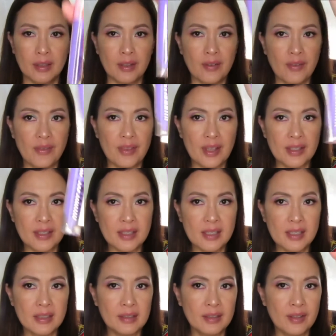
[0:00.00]
This is
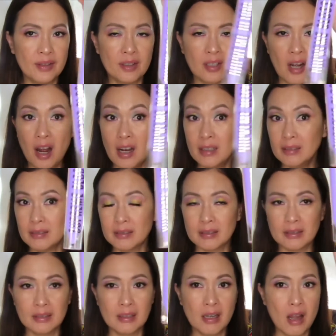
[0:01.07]
another
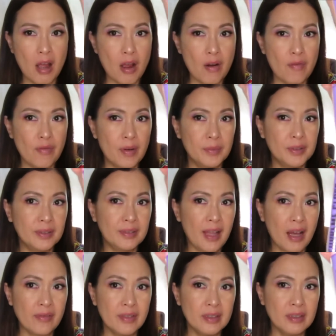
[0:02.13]
color from the
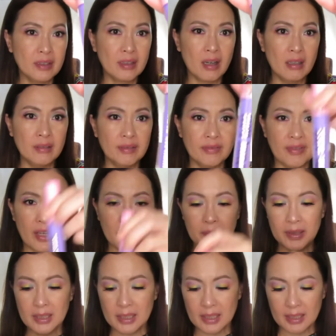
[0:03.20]
lavender color
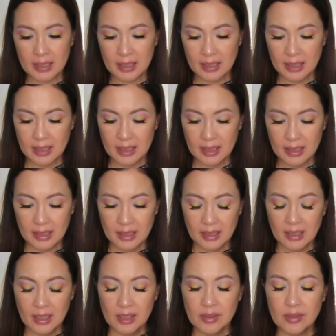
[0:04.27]
family.
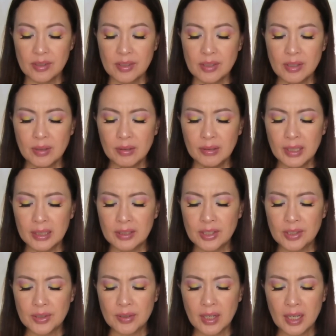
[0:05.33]
So let's
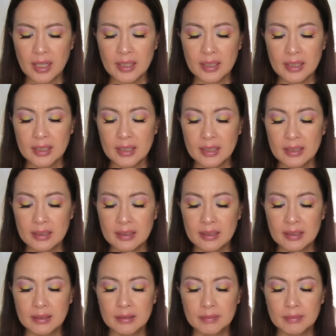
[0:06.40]
try it.